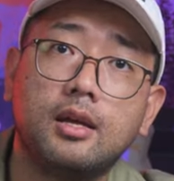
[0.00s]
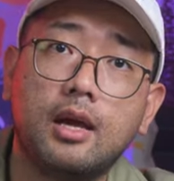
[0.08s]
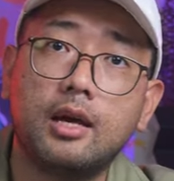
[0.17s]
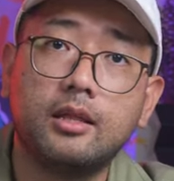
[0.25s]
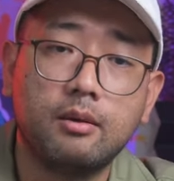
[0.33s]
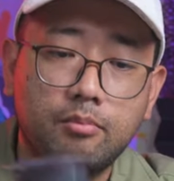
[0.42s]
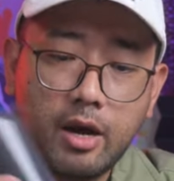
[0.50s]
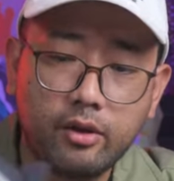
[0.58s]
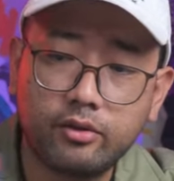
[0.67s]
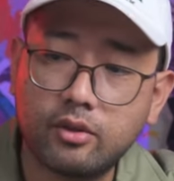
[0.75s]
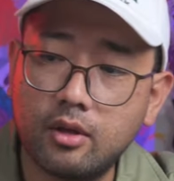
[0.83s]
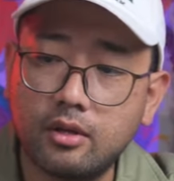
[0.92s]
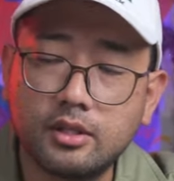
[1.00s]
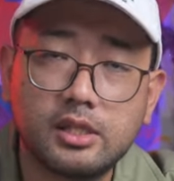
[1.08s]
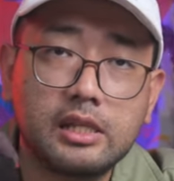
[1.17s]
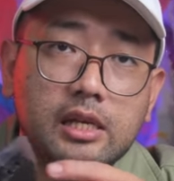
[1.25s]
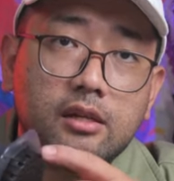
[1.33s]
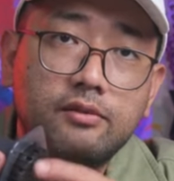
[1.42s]
Yeah, the mouth
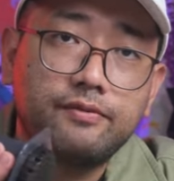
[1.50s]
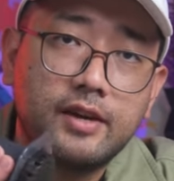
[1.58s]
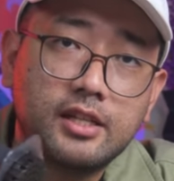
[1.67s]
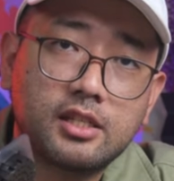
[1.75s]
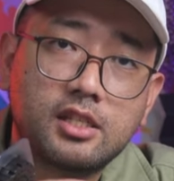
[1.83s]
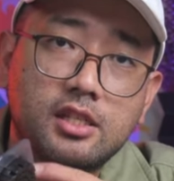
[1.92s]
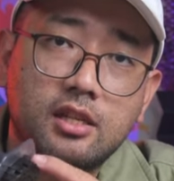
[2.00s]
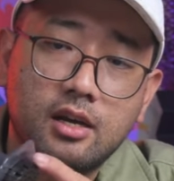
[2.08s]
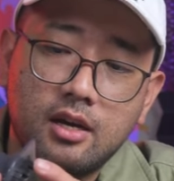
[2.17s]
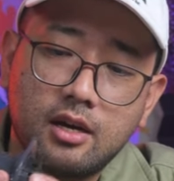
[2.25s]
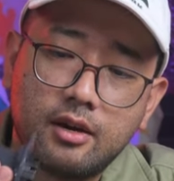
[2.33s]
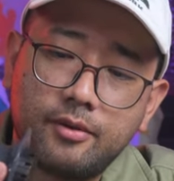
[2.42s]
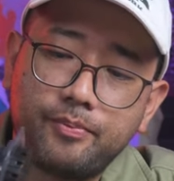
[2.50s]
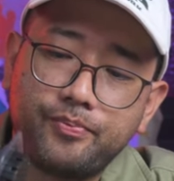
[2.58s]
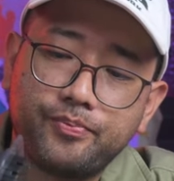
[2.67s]
still fits the